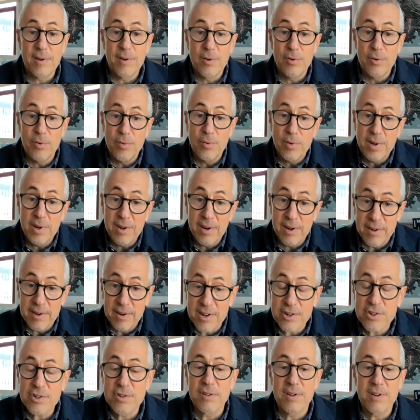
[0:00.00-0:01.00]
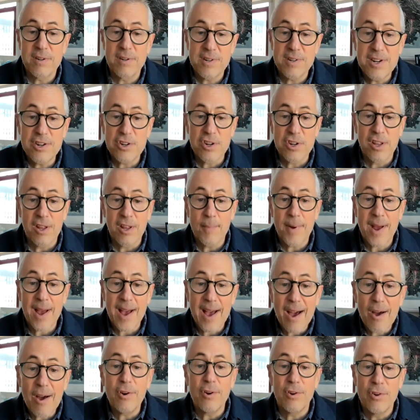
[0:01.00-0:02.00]
who, in addition to teaching them
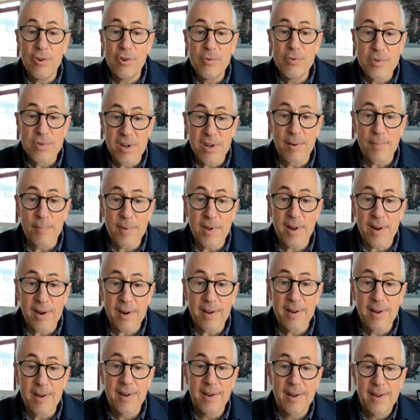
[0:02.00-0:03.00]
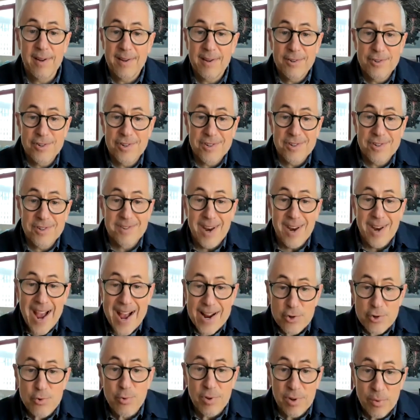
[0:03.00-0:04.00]
how to do something, just
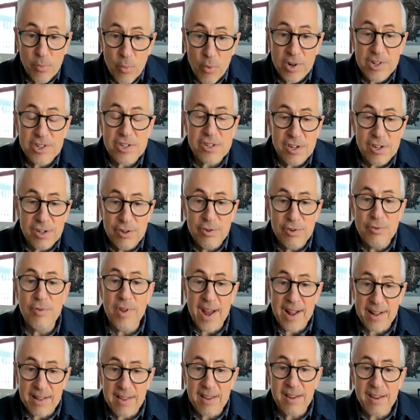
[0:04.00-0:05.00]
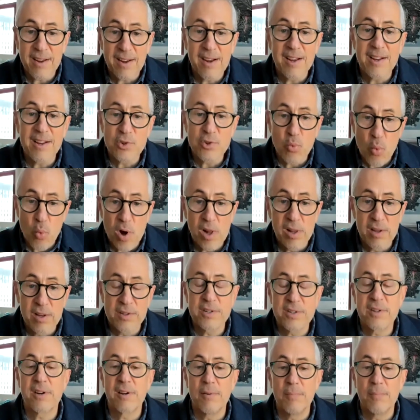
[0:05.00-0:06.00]
naturally wants to do that thing as well
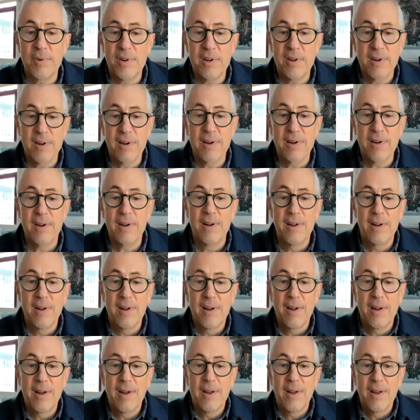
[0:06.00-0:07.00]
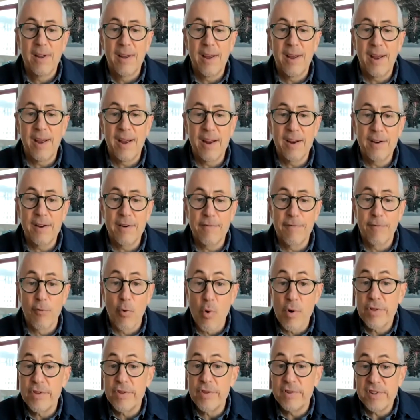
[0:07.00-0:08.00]
as it can be done. And
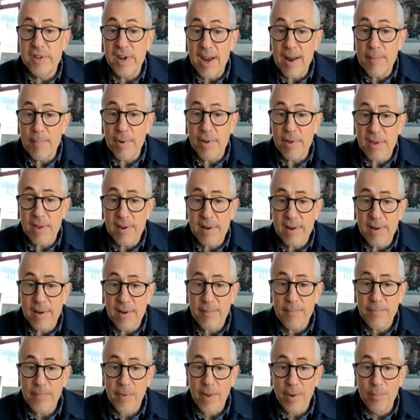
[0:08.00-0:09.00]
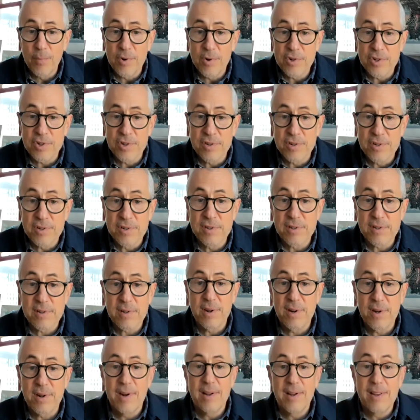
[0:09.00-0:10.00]
fourth is empathy, which is
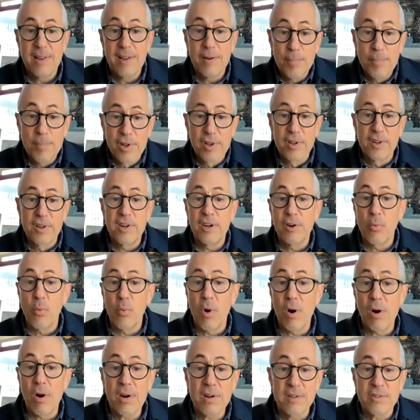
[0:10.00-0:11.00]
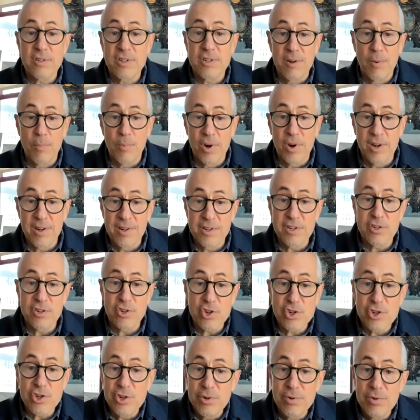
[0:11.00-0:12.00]
the ability to walk into someone else's
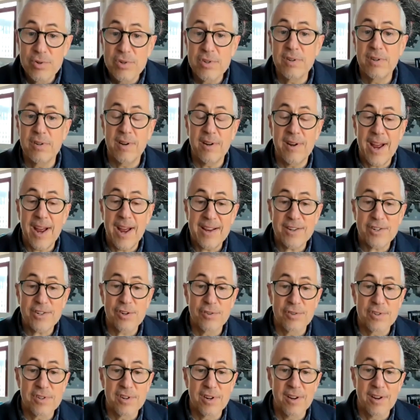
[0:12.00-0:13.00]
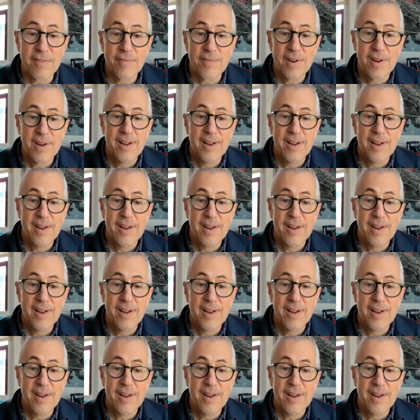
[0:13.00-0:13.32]
shoes and to ask yourself,